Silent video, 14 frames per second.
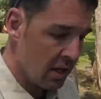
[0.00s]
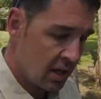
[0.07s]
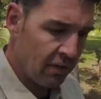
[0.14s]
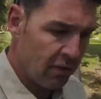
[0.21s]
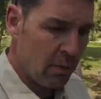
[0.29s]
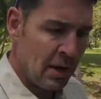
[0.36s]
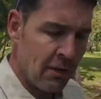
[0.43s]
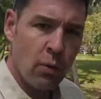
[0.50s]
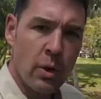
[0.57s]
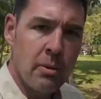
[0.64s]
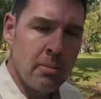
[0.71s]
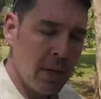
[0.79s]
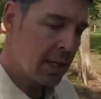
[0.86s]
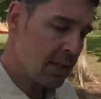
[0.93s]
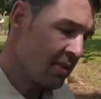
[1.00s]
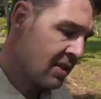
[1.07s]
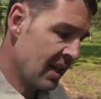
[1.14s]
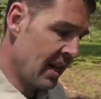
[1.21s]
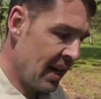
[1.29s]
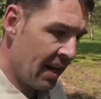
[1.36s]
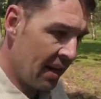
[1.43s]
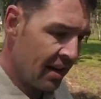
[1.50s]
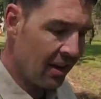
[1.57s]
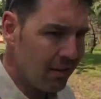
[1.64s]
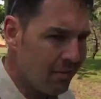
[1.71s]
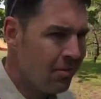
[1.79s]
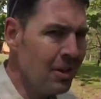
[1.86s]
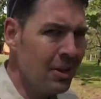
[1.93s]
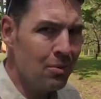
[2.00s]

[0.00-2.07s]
for about 40 minutes, and it really